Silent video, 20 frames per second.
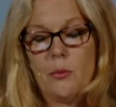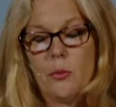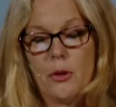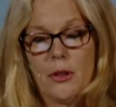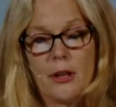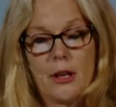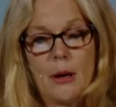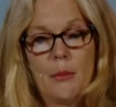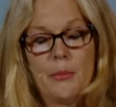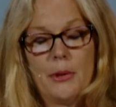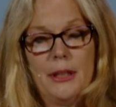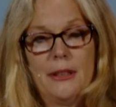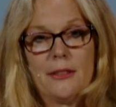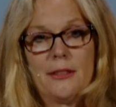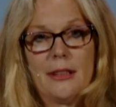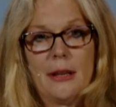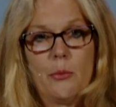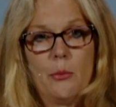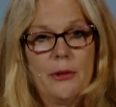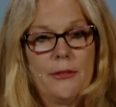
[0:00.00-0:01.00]
with the companies
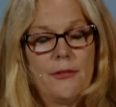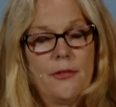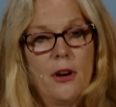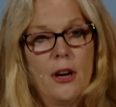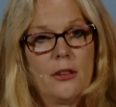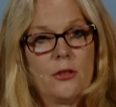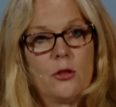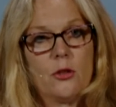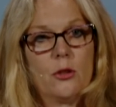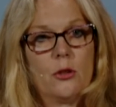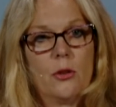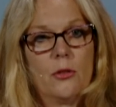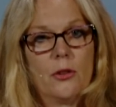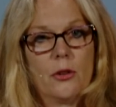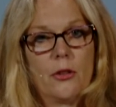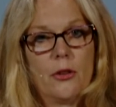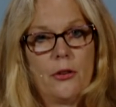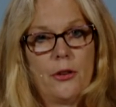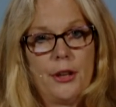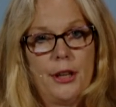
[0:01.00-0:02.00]
that we've fostered over
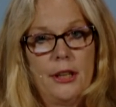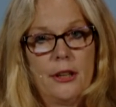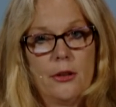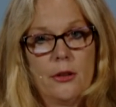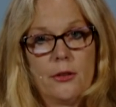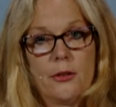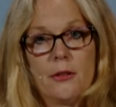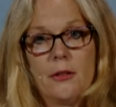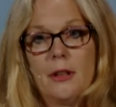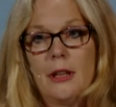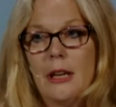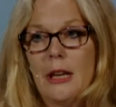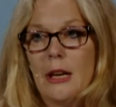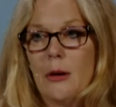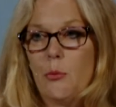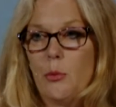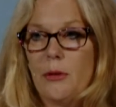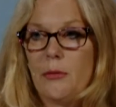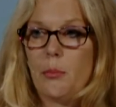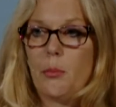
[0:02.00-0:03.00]
30 years,
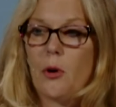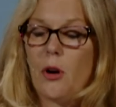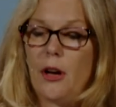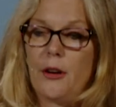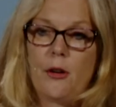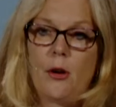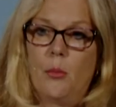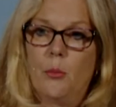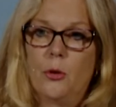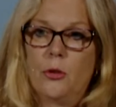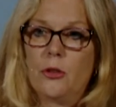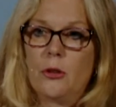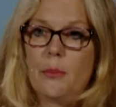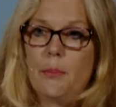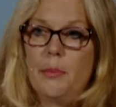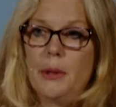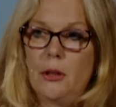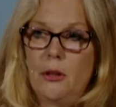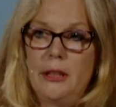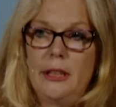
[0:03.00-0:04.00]
and we've brought almost $1
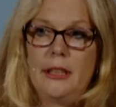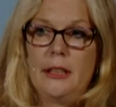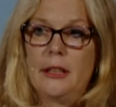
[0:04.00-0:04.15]
billion